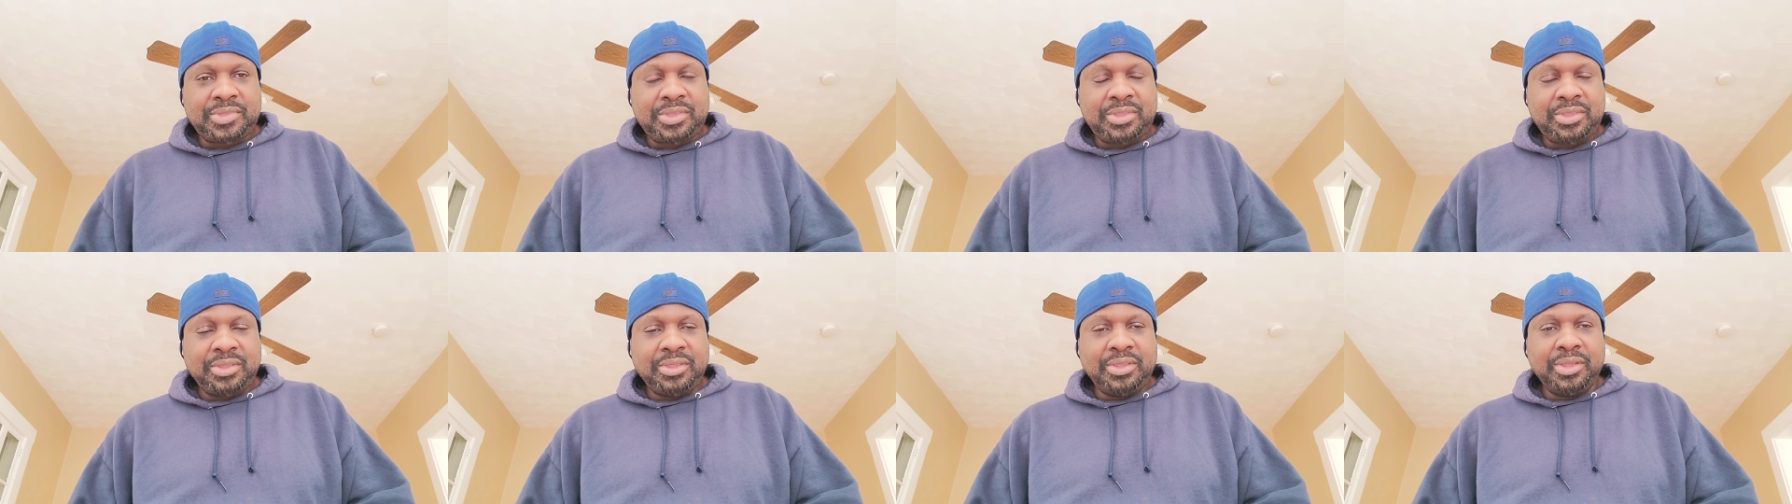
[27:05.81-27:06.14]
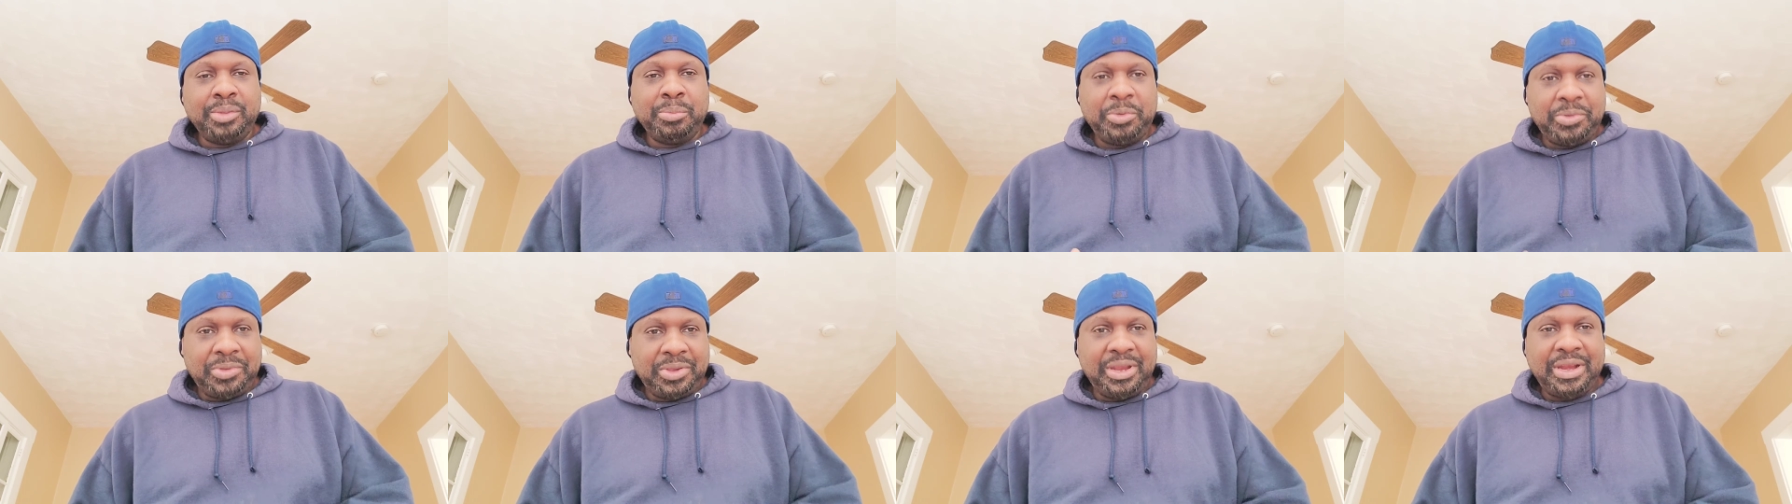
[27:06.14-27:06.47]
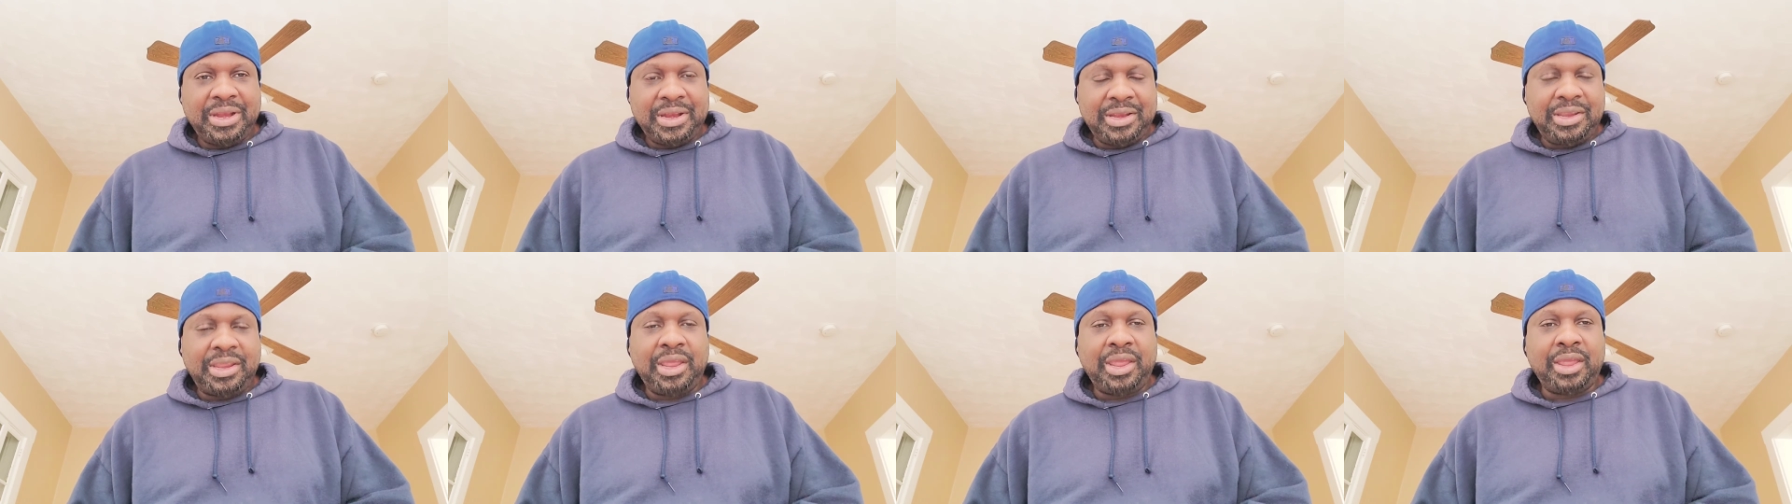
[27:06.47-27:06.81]
Let me say that
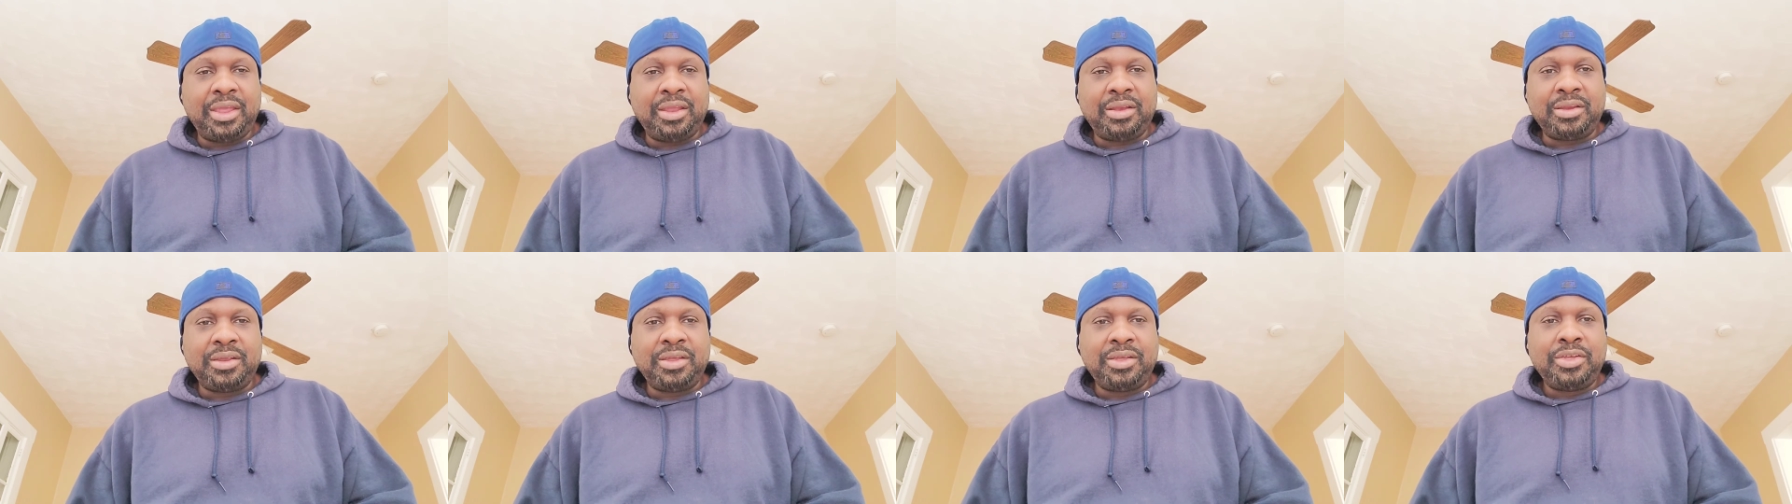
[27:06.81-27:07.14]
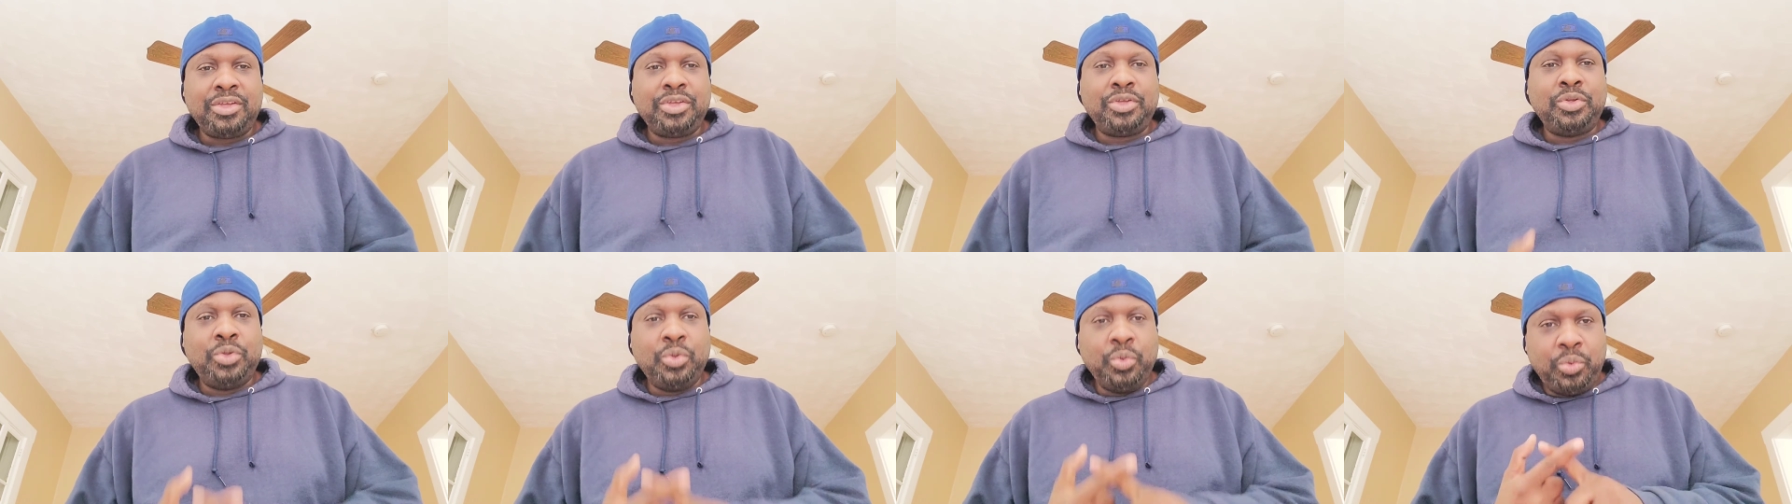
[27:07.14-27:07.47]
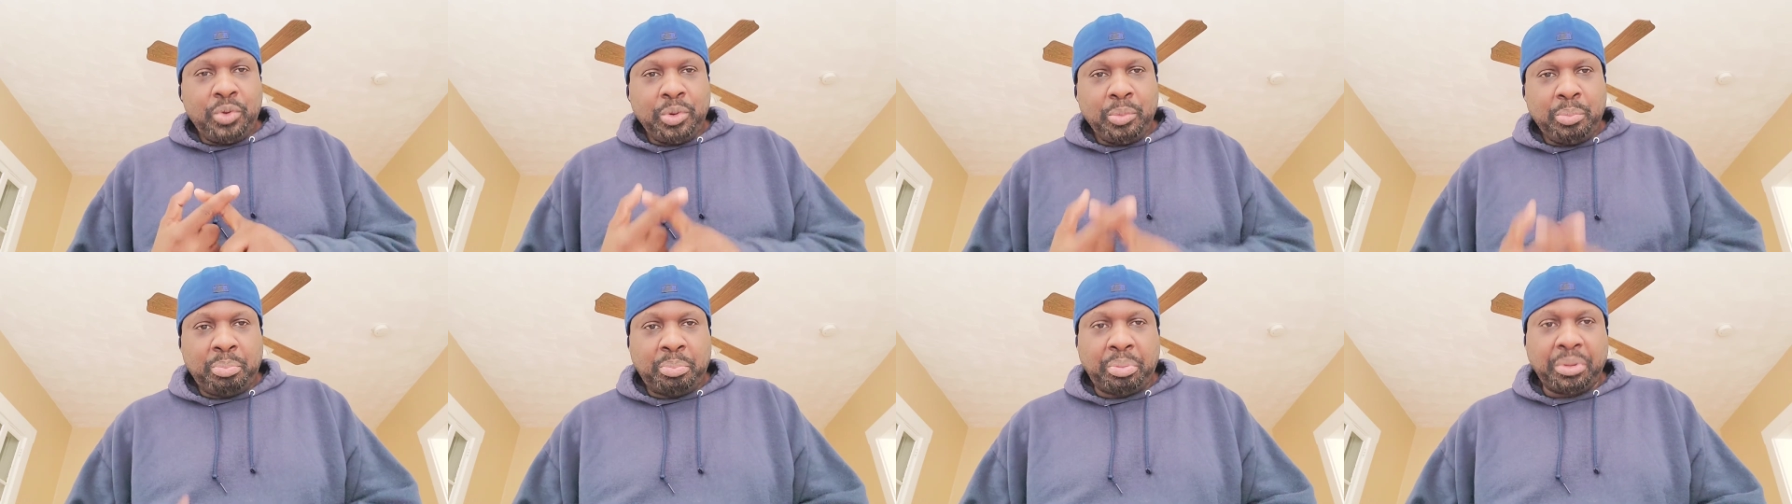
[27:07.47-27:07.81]
again. You
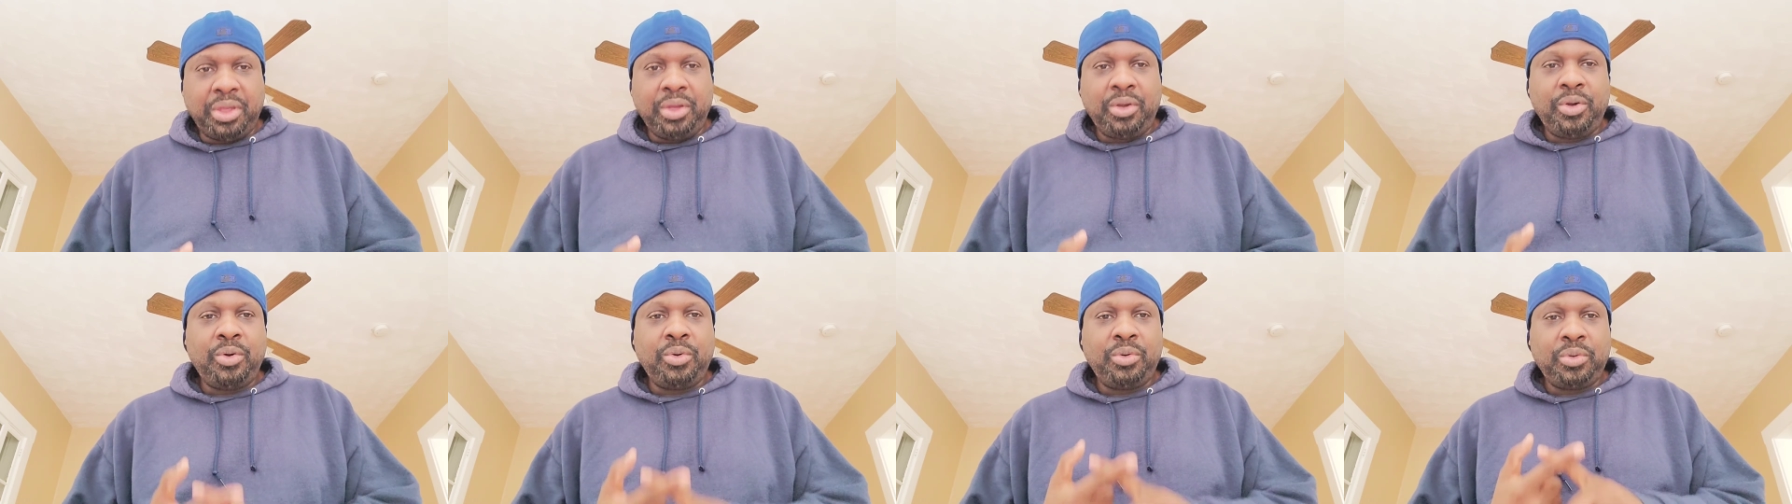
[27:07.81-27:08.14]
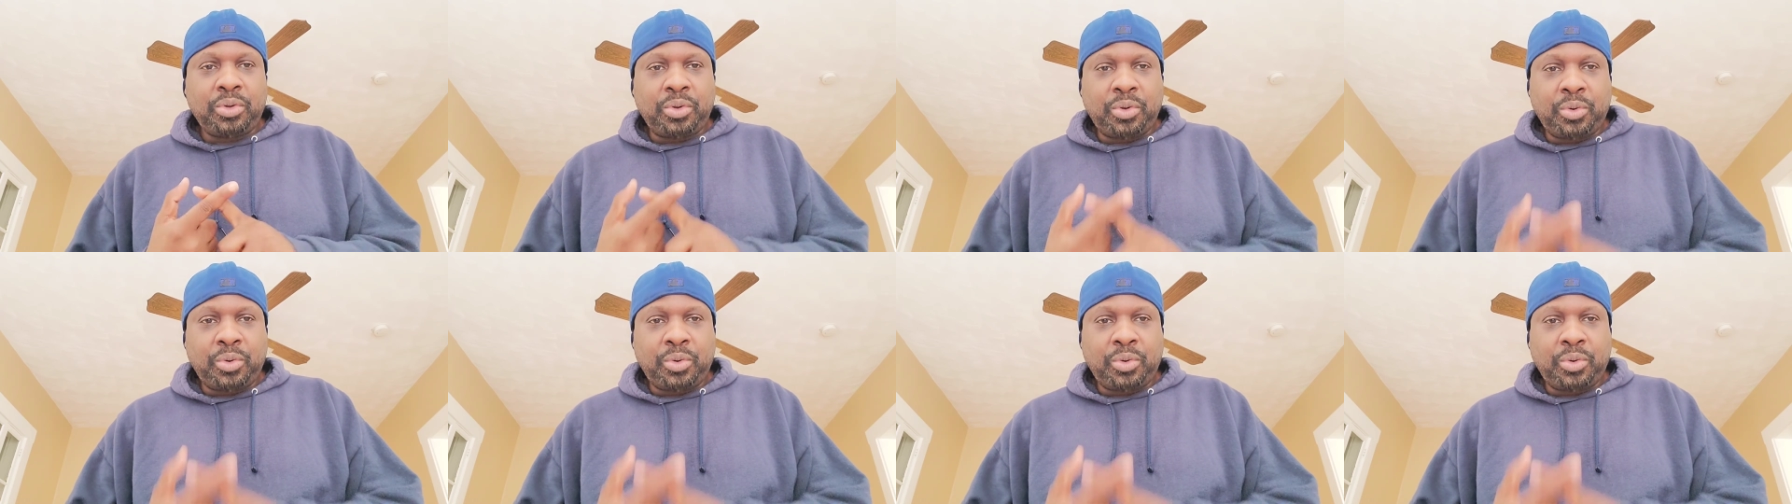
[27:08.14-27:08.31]
could build